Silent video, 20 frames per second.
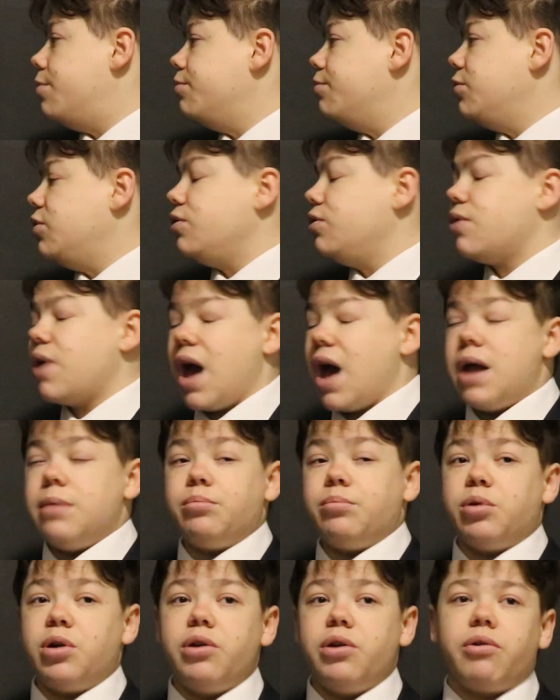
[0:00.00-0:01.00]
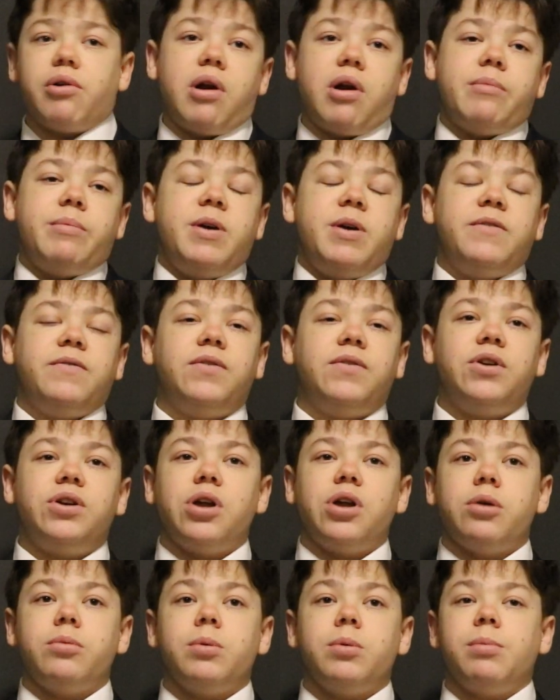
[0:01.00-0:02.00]
You can program it for
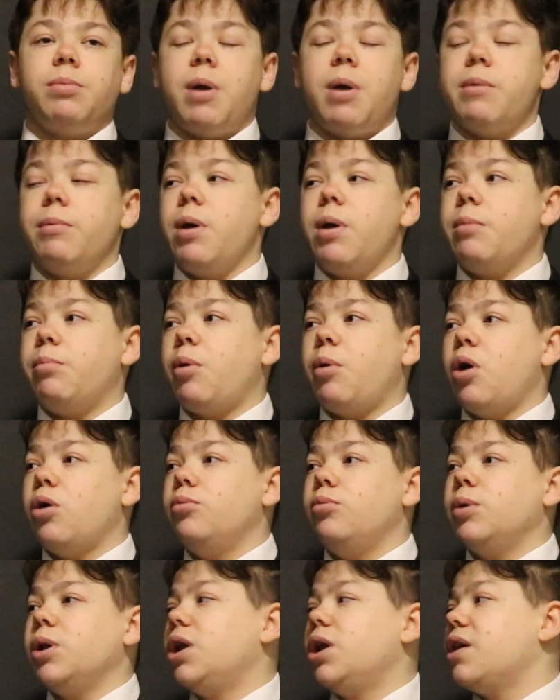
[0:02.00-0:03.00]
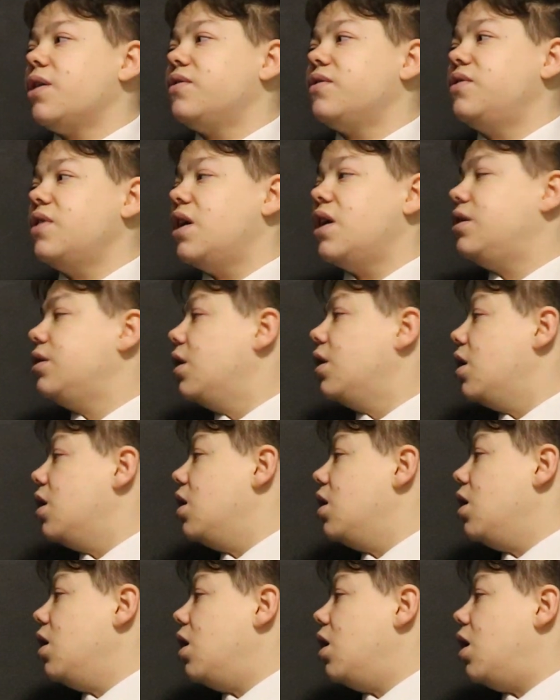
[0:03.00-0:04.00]
Adobe Premiere Pro, but like I said,
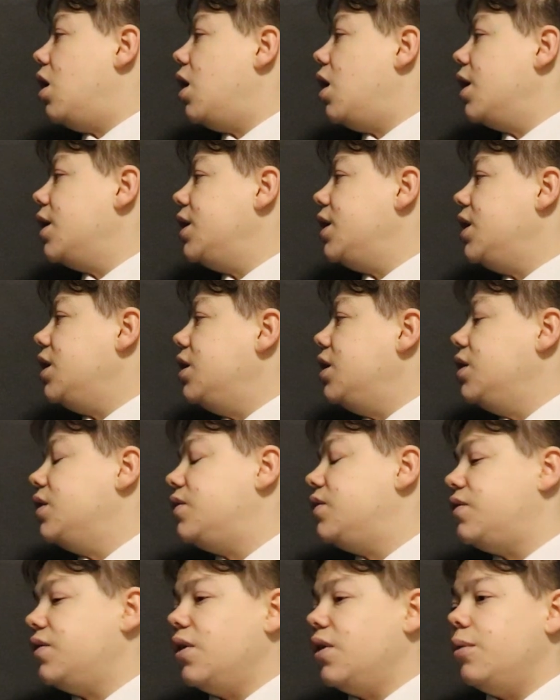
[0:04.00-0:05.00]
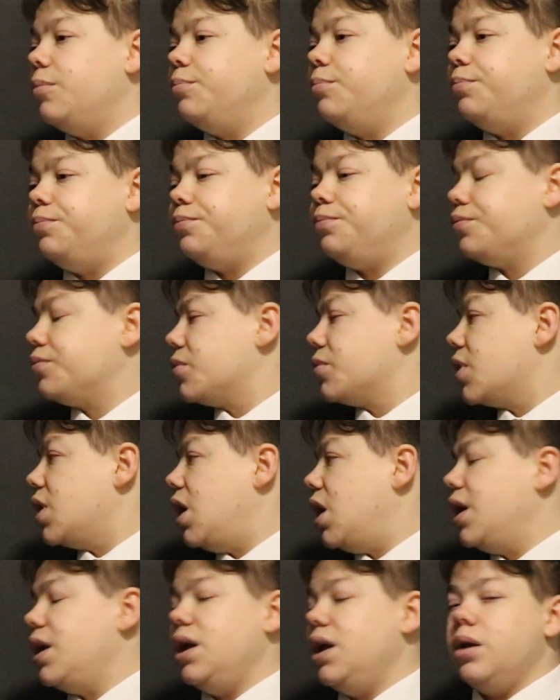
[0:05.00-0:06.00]
I need a
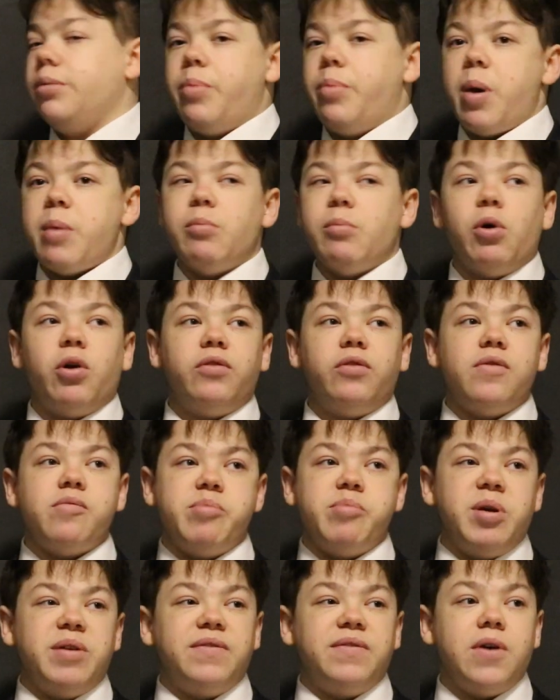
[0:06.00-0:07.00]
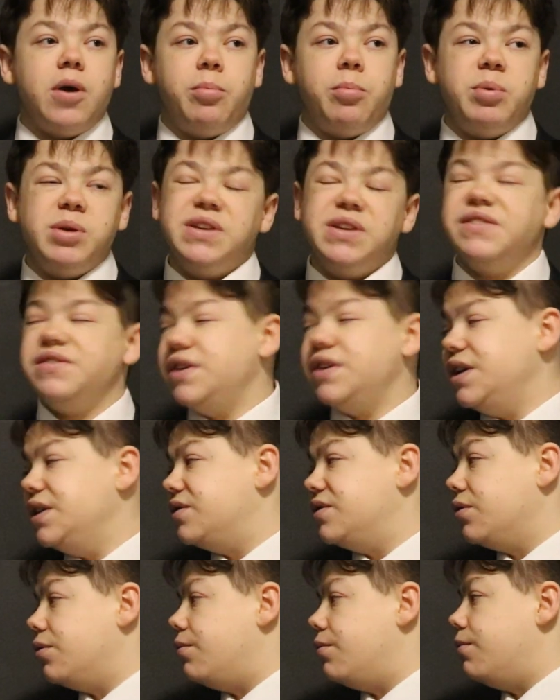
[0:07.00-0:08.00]
bit more of a beefier PC
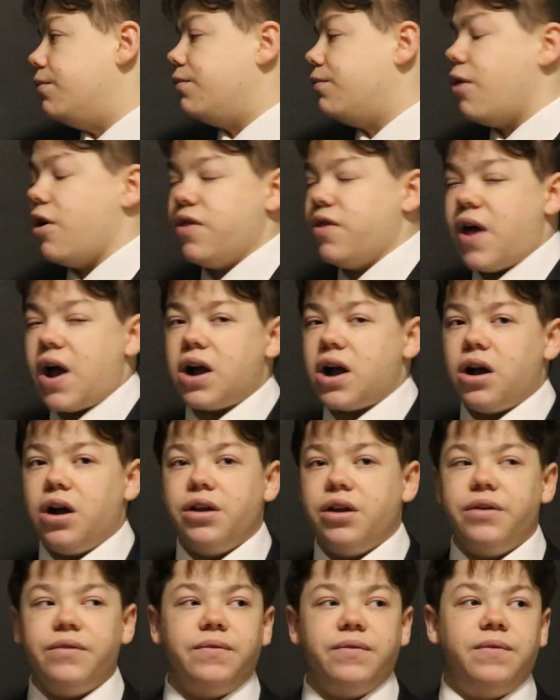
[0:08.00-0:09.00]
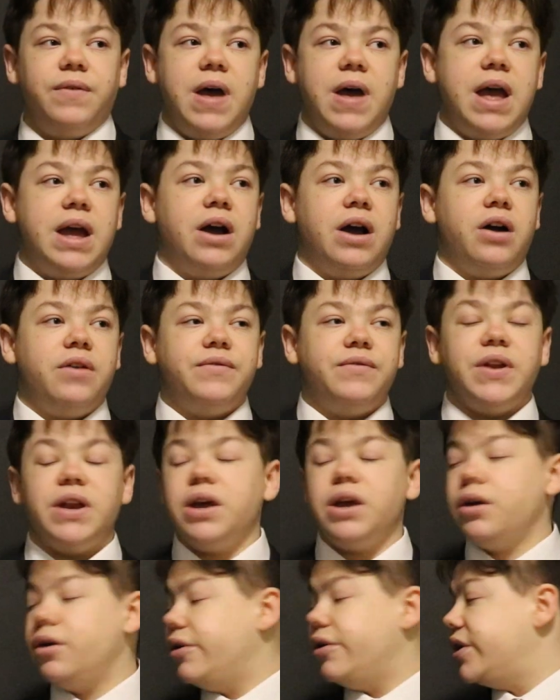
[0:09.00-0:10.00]
to run that kind of AI
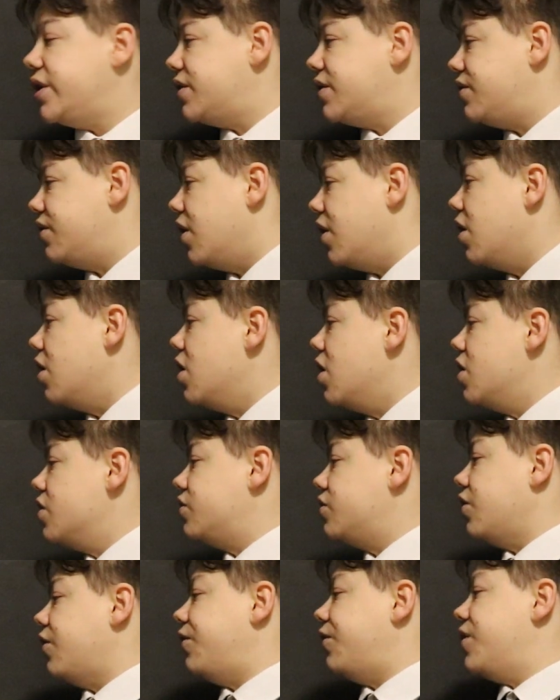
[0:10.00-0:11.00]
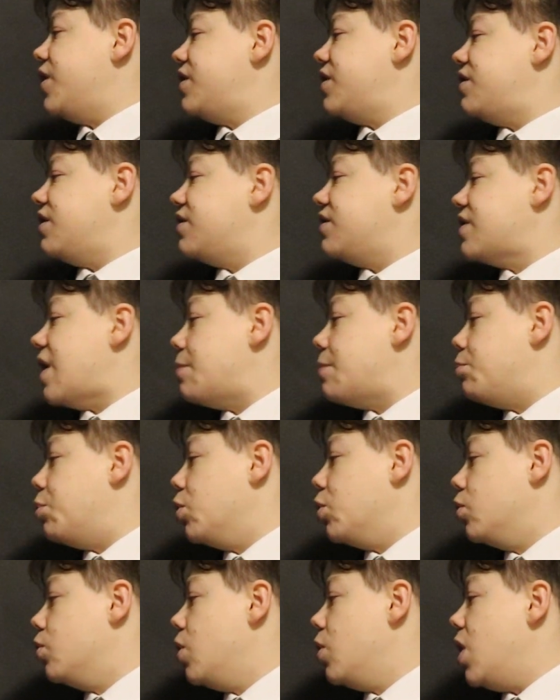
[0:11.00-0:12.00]
video editor. So for this
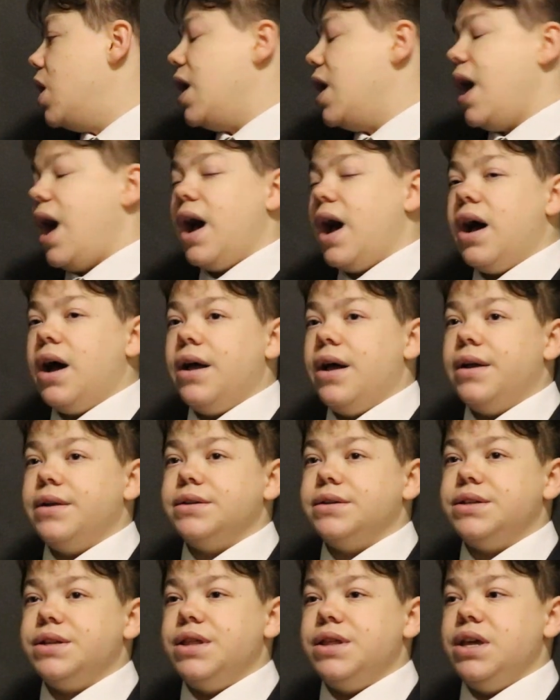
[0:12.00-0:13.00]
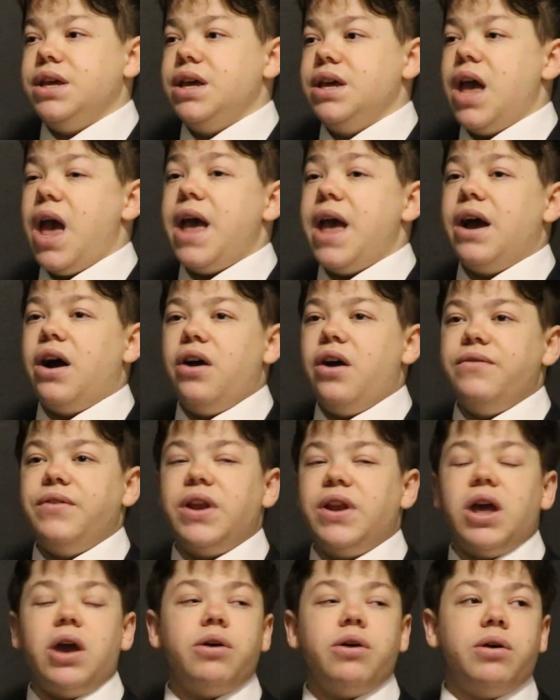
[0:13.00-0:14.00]
example and the AI
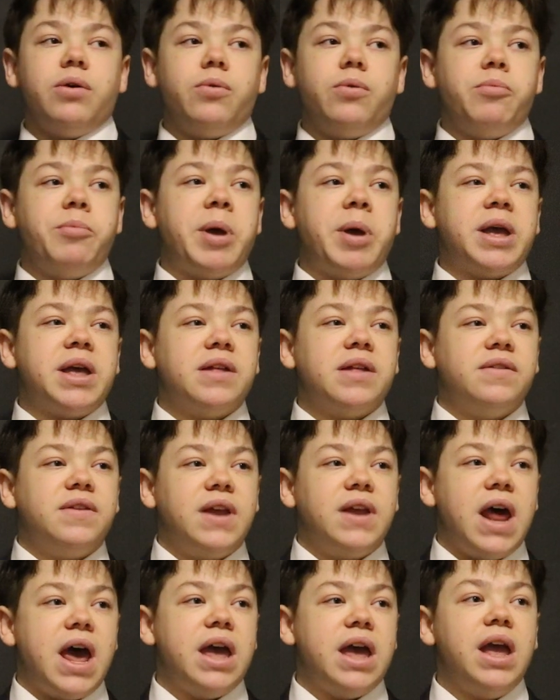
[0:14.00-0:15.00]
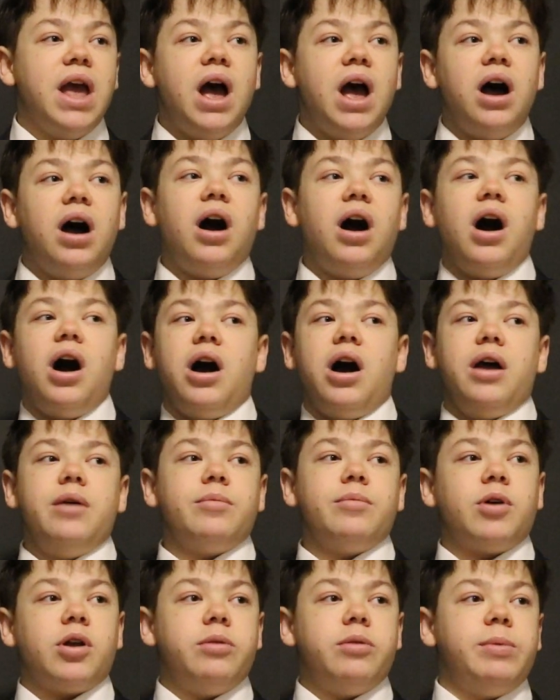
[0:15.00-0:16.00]
video that we're making today,
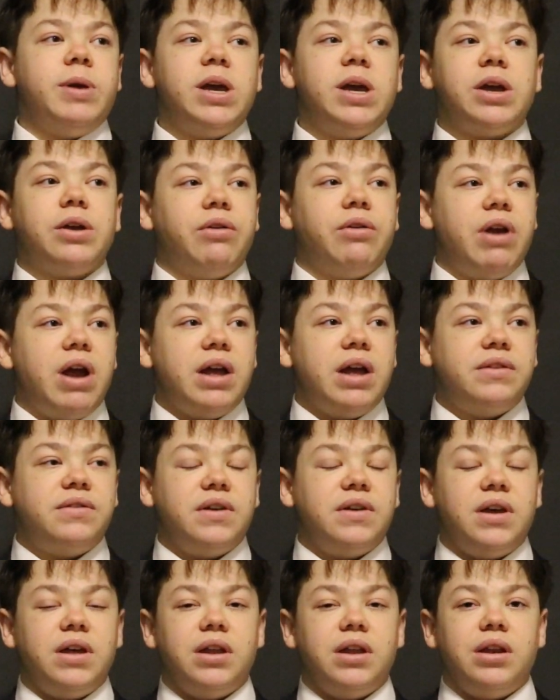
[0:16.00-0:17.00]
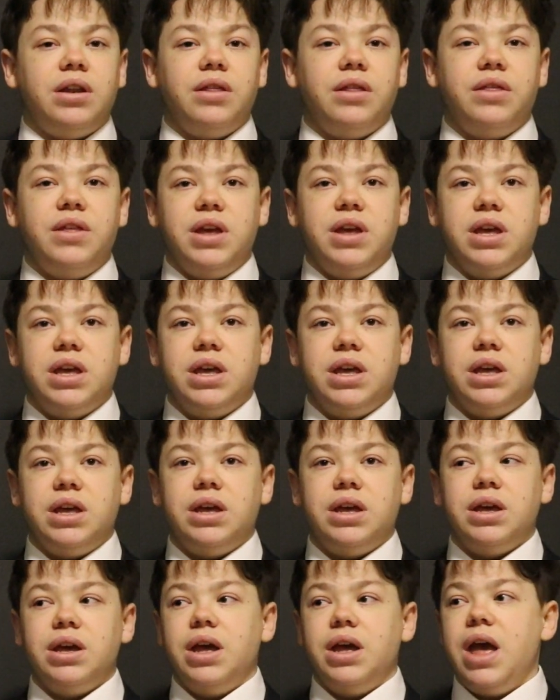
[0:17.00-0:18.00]
I'm going to be creating
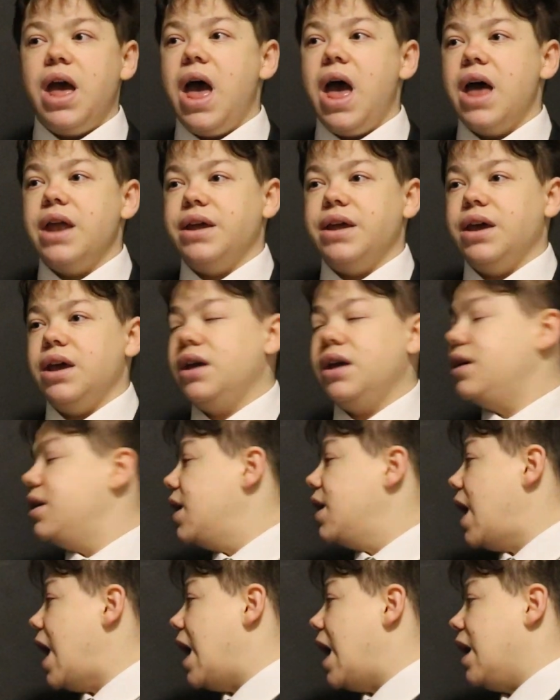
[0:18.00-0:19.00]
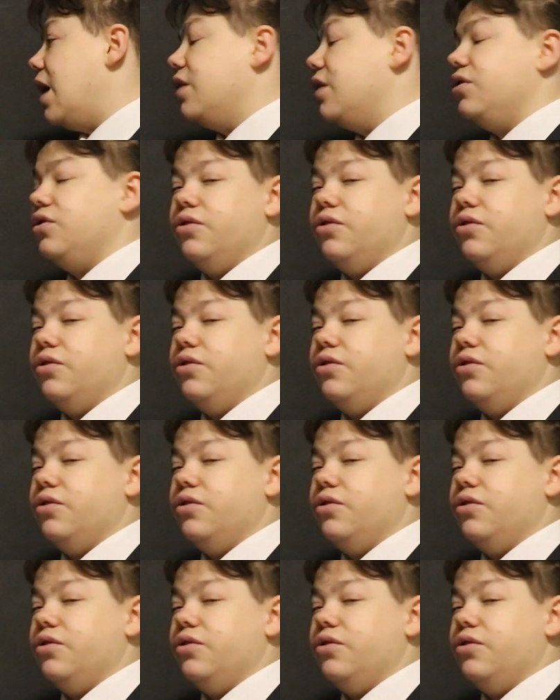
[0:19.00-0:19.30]
the edit and